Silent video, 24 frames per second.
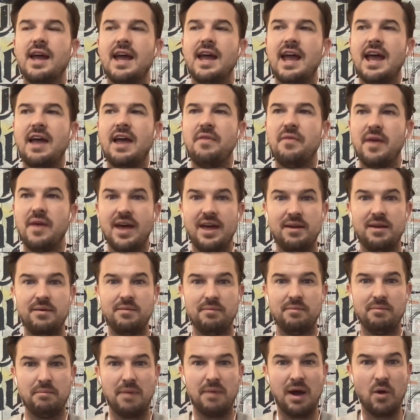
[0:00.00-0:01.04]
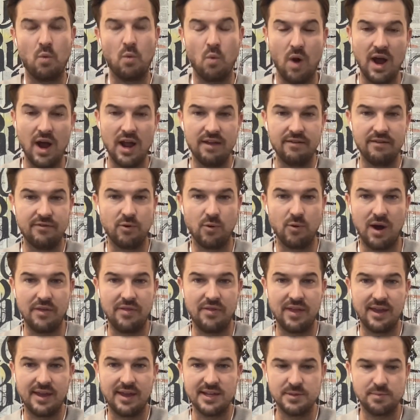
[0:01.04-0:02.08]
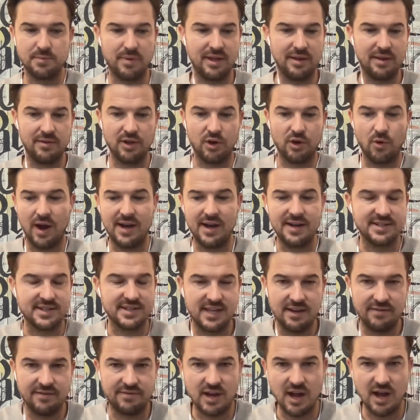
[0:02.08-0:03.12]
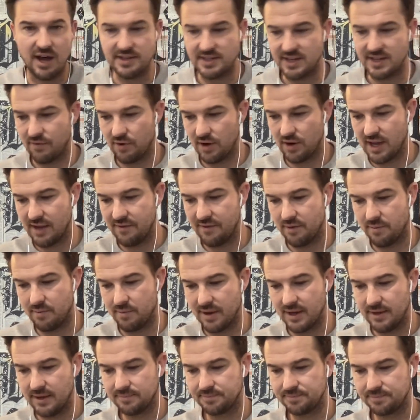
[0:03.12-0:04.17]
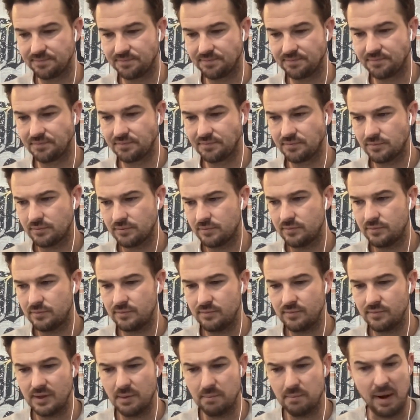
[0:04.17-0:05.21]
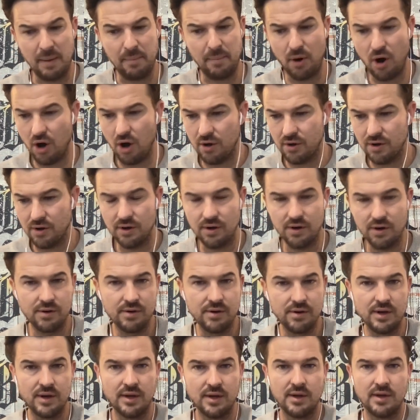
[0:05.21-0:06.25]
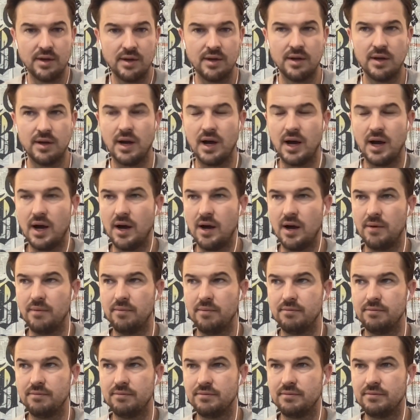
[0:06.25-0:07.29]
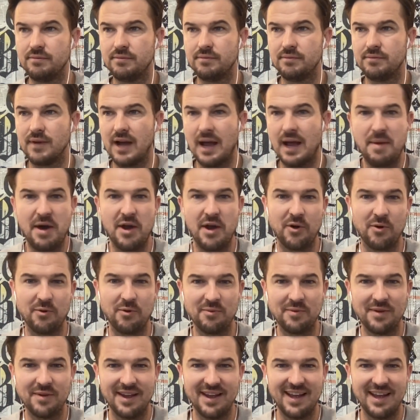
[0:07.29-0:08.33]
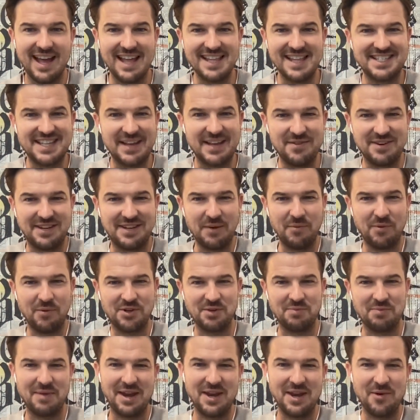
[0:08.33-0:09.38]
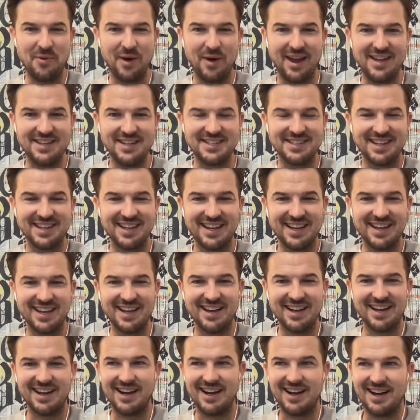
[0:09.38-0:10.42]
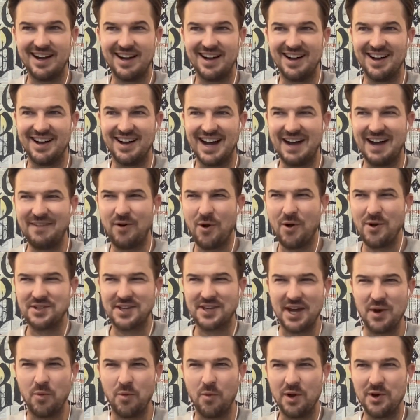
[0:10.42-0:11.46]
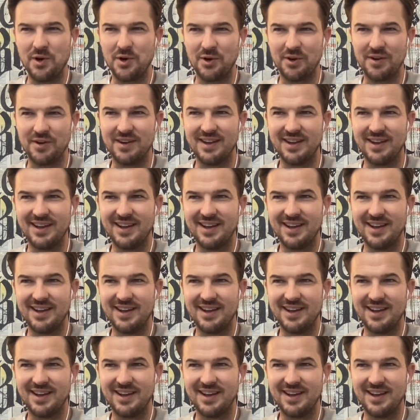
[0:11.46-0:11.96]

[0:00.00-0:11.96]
And then my wife, who I think has been the greatest gift God's ever given me, my partner, um, I met her at 17, which in many ways, uh, I've always kind of wondered,